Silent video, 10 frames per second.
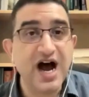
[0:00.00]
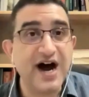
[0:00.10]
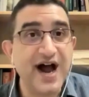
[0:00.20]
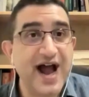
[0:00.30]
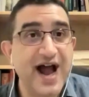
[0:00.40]

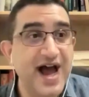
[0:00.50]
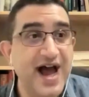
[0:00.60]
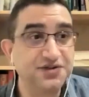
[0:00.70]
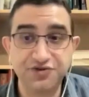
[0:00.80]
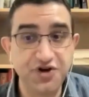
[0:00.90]

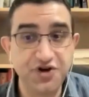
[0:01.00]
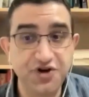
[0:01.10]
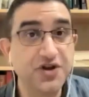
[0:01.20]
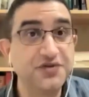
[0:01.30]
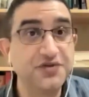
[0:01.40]
And
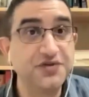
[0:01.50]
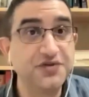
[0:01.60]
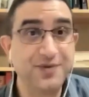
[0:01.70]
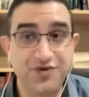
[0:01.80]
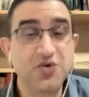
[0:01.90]

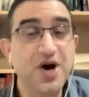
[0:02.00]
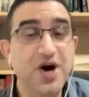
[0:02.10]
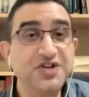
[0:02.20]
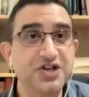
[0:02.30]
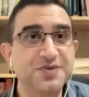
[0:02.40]
they're
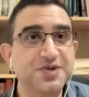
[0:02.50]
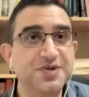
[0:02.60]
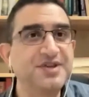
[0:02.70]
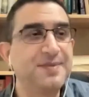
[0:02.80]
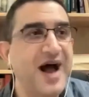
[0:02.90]
quite serious.
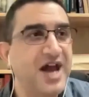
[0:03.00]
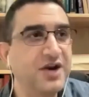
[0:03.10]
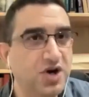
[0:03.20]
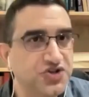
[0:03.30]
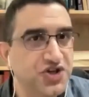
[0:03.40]
The
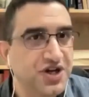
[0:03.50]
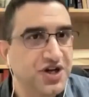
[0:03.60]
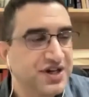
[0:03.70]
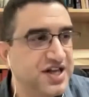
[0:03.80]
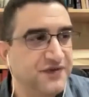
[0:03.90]
man
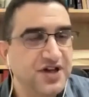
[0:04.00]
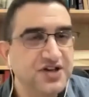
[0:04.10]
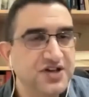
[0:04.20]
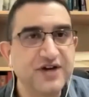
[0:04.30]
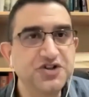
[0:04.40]
was
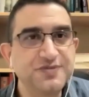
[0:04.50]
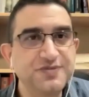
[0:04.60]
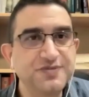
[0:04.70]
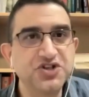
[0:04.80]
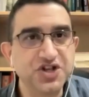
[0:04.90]
giving several
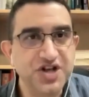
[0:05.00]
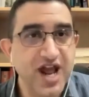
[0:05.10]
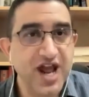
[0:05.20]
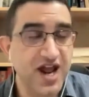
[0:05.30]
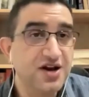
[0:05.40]
speeches
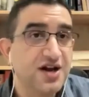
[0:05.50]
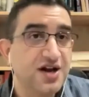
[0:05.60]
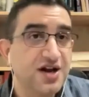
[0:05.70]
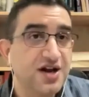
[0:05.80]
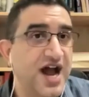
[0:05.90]
a day,
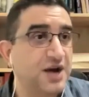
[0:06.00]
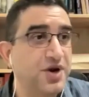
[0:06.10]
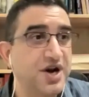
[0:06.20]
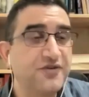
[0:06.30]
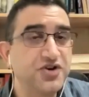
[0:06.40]

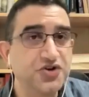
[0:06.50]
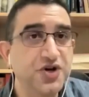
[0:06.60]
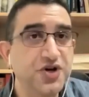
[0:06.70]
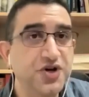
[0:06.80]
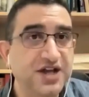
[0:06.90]
and whenever
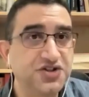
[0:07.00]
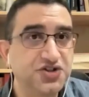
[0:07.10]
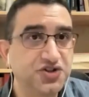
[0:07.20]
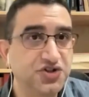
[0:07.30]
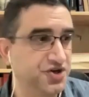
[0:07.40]
you're doing
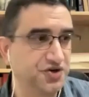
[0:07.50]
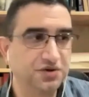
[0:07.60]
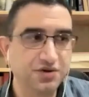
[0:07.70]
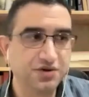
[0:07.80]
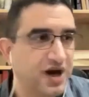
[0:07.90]
that,
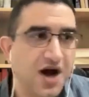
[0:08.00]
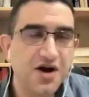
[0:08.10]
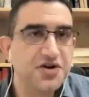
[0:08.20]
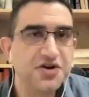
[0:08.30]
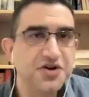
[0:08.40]

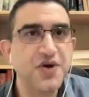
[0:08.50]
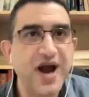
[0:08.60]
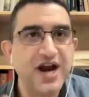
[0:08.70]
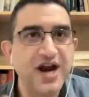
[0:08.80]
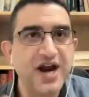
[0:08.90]

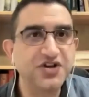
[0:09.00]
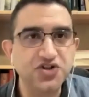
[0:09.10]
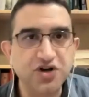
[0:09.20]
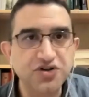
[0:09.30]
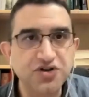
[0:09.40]
you
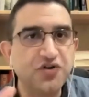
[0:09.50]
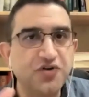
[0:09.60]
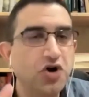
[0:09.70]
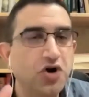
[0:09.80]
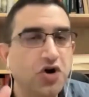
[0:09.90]
aggravate your
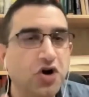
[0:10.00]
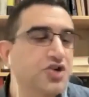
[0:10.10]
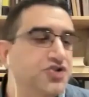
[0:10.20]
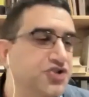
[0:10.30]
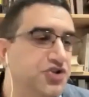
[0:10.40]
vocal
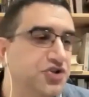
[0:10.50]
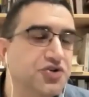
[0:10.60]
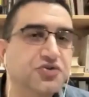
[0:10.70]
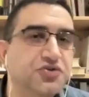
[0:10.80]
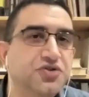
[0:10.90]
cords.
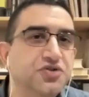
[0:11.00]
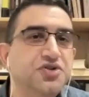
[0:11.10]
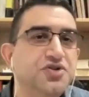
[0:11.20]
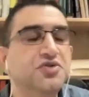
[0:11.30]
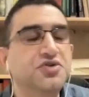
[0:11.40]

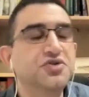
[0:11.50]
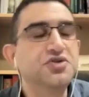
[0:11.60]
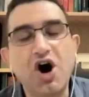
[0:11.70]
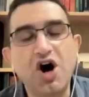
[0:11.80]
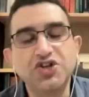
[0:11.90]

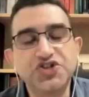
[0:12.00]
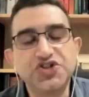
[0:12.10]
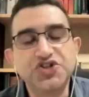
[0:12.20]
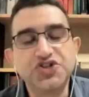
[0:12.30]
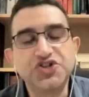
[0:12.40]
You
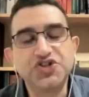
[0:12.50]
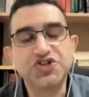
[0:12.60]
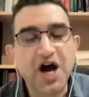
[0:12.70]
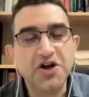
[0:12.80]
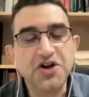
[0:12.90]
cause
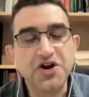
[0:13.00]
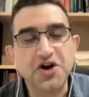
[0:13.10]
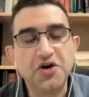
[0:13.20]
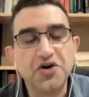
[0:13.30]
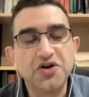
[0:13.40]

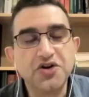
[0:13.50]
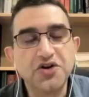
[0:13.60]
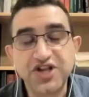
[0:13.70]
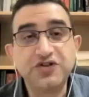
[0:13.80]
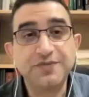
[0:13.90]

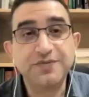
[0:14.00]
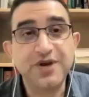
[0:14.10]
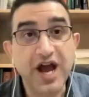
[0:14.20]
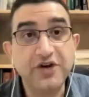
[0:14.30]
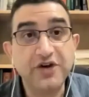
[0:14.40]
yourself to be
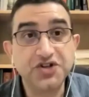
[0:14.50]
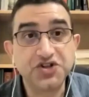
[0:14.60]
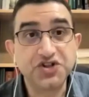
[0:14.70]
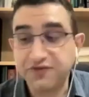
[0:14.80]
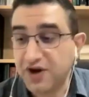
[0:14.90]
at
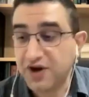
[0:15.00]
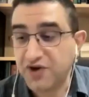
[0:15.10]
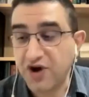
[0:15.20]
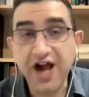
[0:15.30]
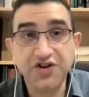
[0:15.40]
risk
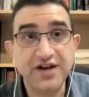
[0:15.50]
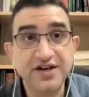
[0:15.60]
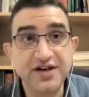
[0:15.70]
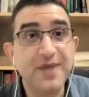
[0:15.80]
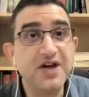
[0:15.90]
for health.
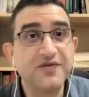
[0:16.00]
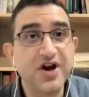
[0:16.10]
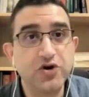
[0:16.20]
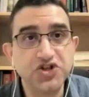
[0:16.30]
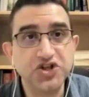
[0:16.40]
And many of
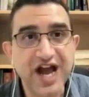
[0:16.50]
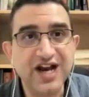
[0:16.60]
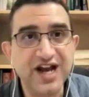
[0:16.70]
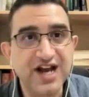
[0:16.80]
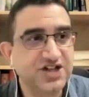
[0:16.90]
Naoroji's
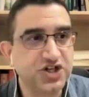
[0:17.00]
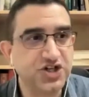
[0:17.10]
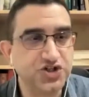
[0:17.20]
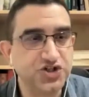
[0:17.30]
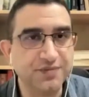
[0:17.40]
allies
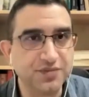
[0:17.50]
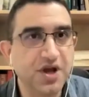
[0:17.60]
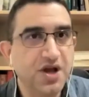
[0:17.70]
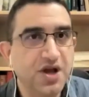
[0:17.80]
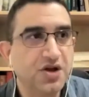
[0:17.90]
actually told him,
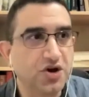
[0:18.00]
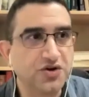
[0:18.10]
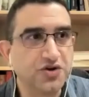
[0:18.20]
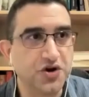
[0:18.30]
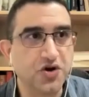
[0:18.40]

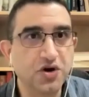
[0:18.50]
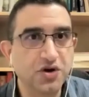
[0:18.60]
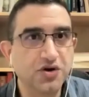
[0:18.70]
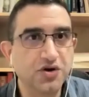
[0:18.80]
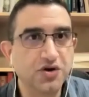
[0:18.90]
look,
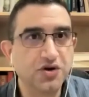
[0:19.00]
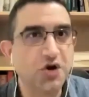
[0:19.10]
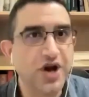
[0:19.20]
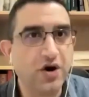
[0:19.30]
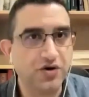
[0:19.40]
slow
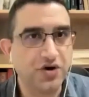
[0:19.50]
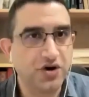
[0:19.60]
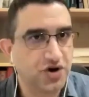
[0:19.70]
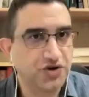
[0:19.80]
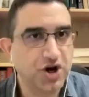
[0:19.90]
down
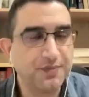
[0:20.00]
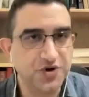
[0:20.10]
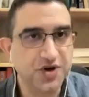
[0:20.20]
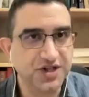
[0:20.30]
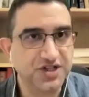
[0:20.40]
or stop
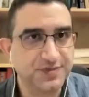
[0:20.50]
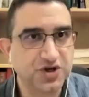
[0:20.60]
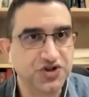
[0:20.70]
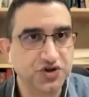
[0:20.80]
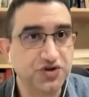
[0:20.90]
doing this
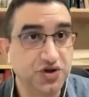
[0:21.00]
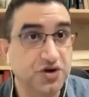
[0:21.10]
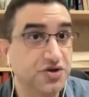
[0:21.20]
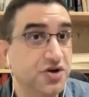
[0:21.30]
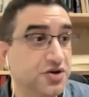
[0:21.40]
because
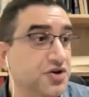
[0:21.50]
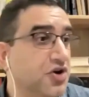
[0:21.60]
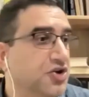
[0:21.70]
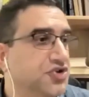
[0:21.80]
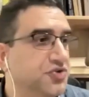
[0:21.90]
you're
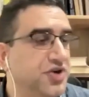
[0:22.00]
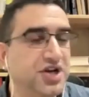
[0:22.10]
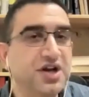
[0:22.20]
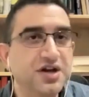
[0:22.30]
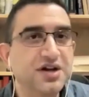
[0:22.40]
going to
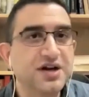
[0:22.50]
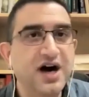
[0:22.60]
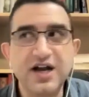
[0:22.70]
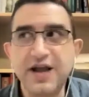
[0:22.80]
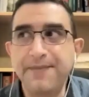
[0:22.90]
really
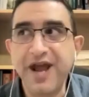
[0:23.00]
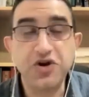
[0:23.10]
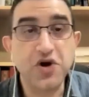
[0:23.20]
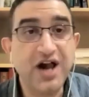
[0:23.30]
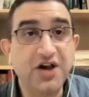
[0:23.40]
impair
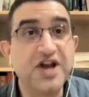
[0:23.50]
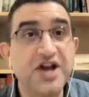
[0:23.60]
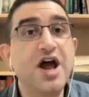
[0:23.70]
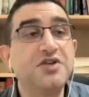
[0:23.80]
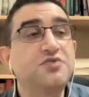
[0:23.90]
your health.
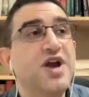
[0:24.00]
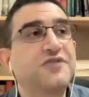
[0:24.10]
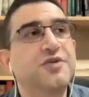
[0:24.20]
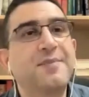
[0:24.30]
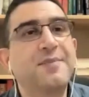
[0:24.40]
And we have
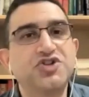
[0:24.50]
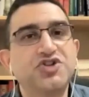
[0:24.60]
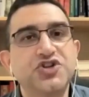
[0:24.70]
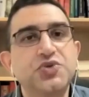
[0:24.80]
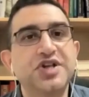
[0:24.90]
to remember
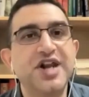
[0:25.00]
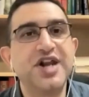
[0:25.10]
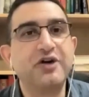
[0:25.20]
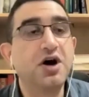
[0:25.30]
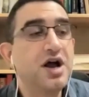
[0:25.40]
also this was an
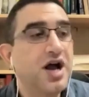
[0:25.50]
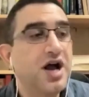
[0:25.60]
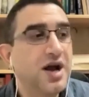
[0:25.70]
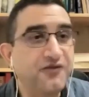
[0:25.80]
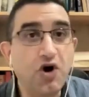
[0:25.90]
era
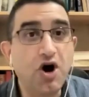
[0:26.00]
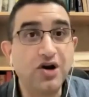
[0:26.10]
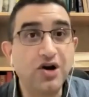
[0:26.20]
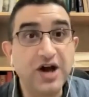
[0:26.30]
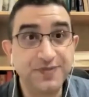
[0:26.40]

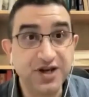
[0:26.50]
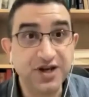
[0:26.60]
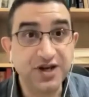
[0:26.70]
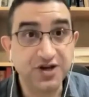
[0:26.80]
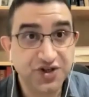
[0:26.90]
before
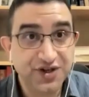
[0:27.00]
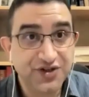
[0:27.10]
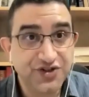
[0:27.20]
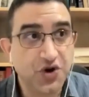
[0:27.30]
loudspeakers.